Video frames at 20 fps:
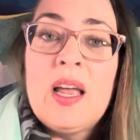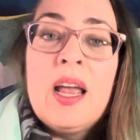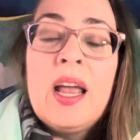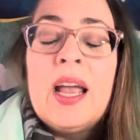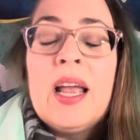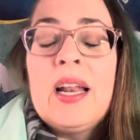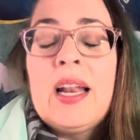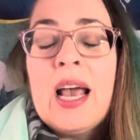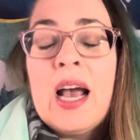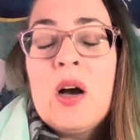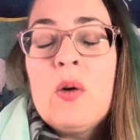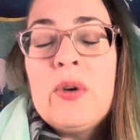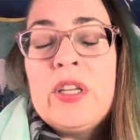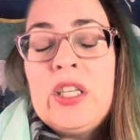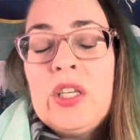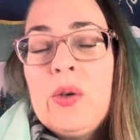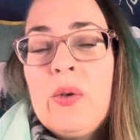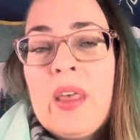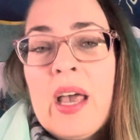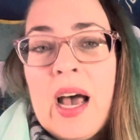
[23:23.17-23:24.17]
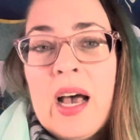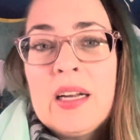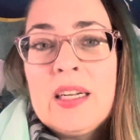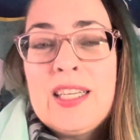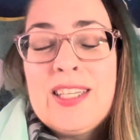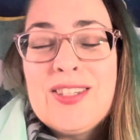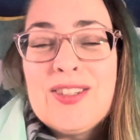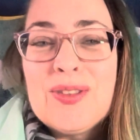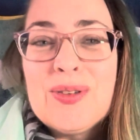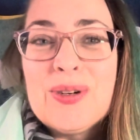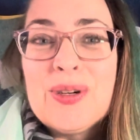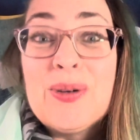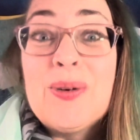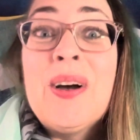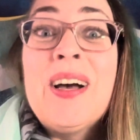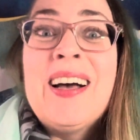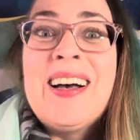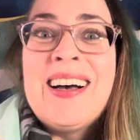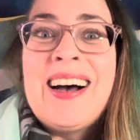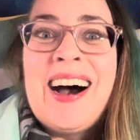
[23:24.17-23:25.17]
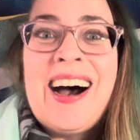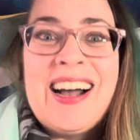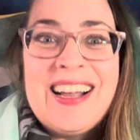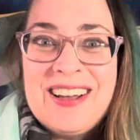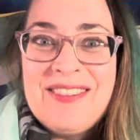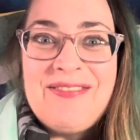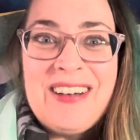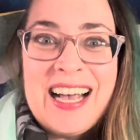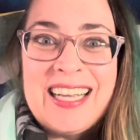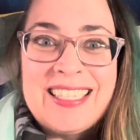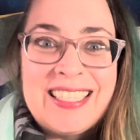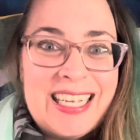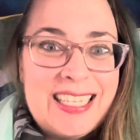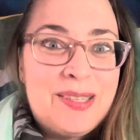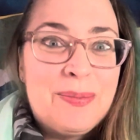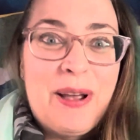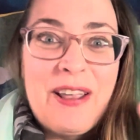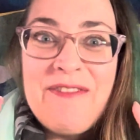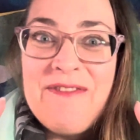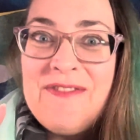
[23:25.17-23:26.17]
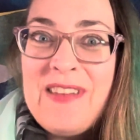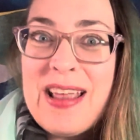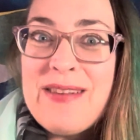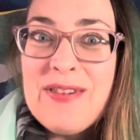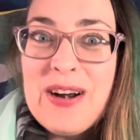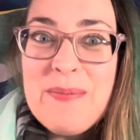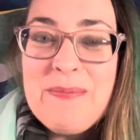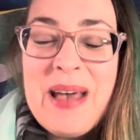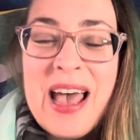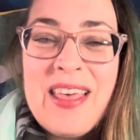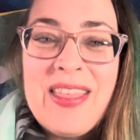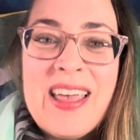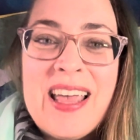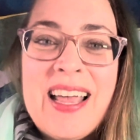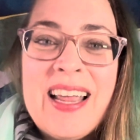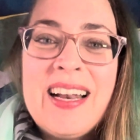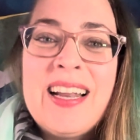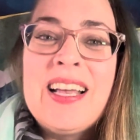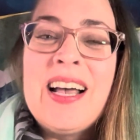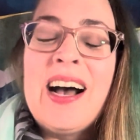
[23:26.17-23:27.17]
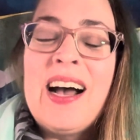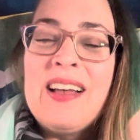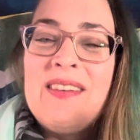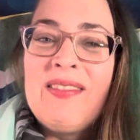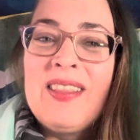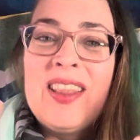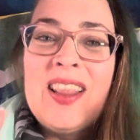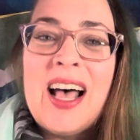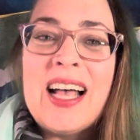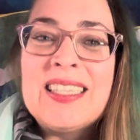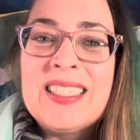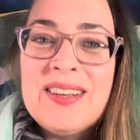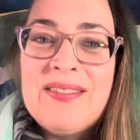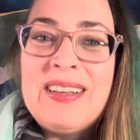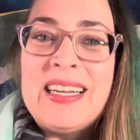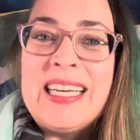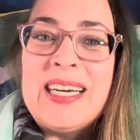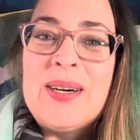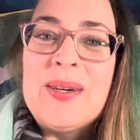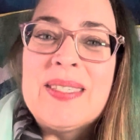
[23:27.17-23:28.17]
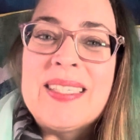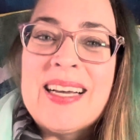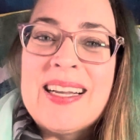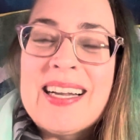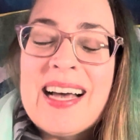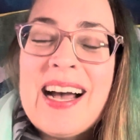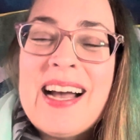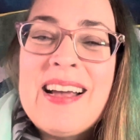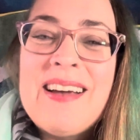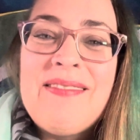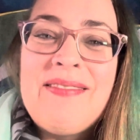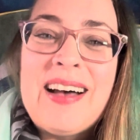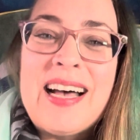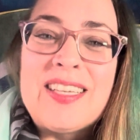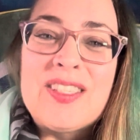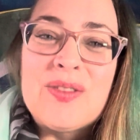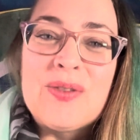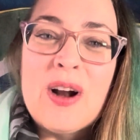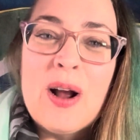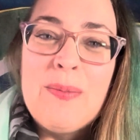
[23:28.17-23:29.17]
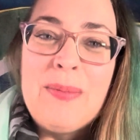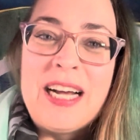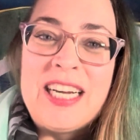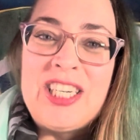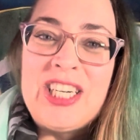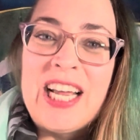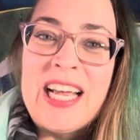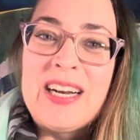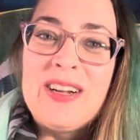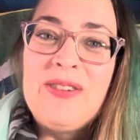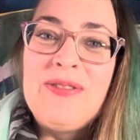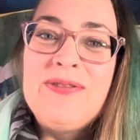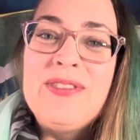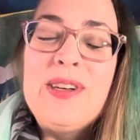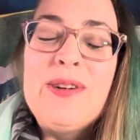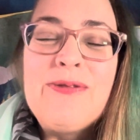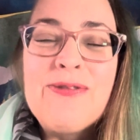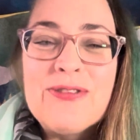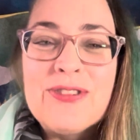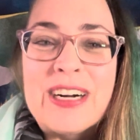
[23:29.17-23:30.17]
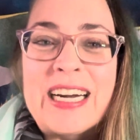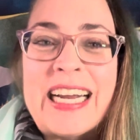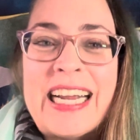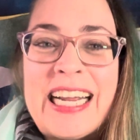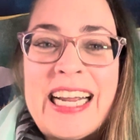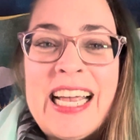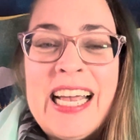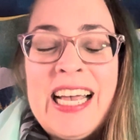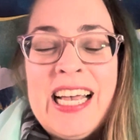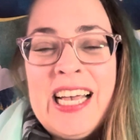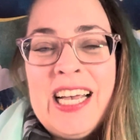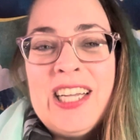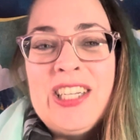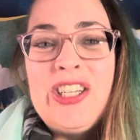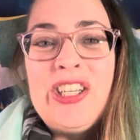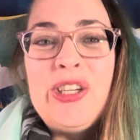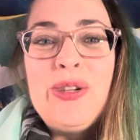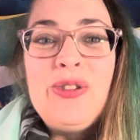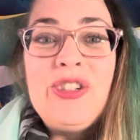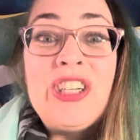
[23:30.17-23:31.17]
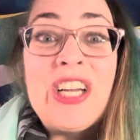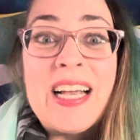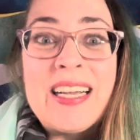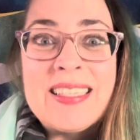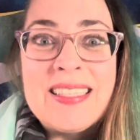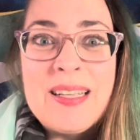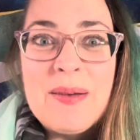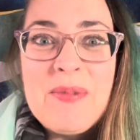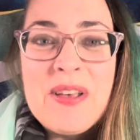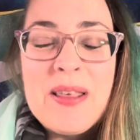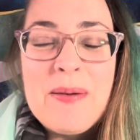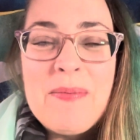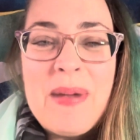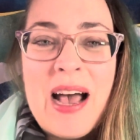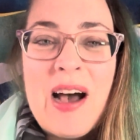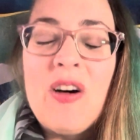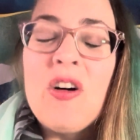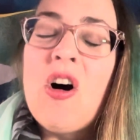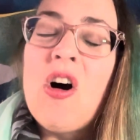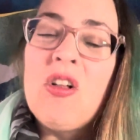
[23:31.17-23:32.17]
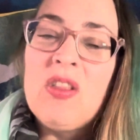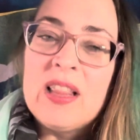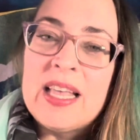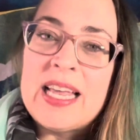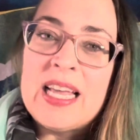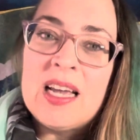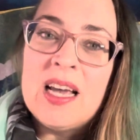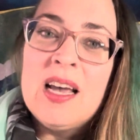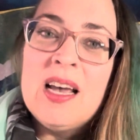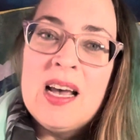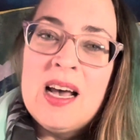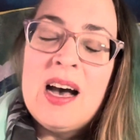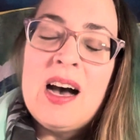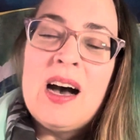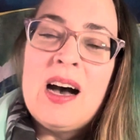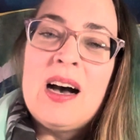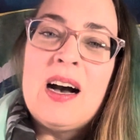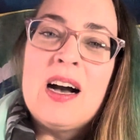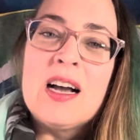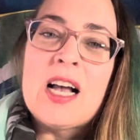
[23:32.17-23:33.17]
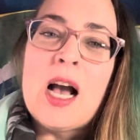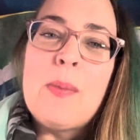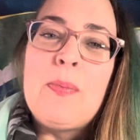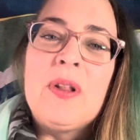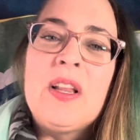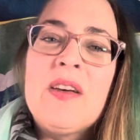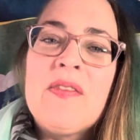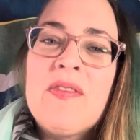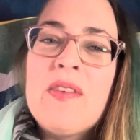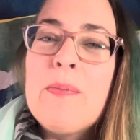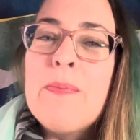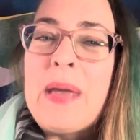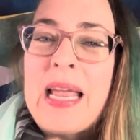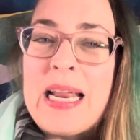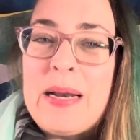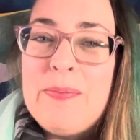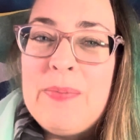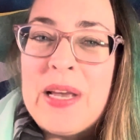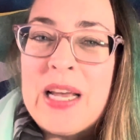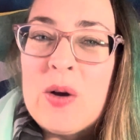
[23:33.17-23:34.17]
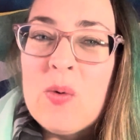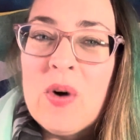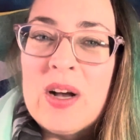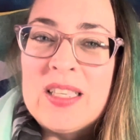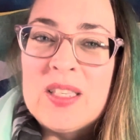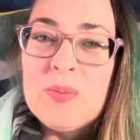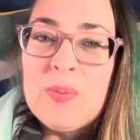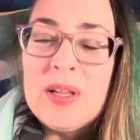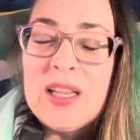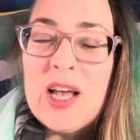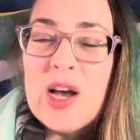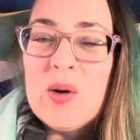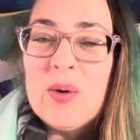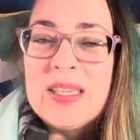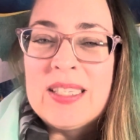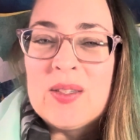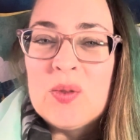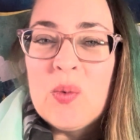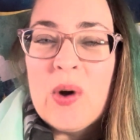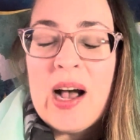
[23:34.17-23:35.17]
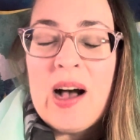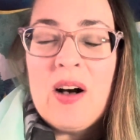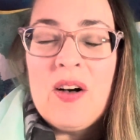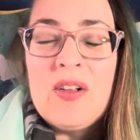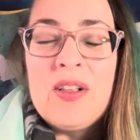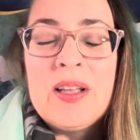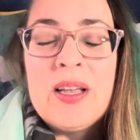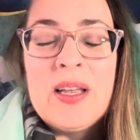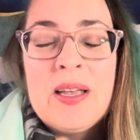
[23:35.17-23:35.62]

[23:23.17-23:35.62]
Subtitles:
And how we do that is through IFS. That's my favorite method. I have lots of videos on IFS throughout my channel. Feel free to check some of them out. I'll link a couple of the main big ones below as well.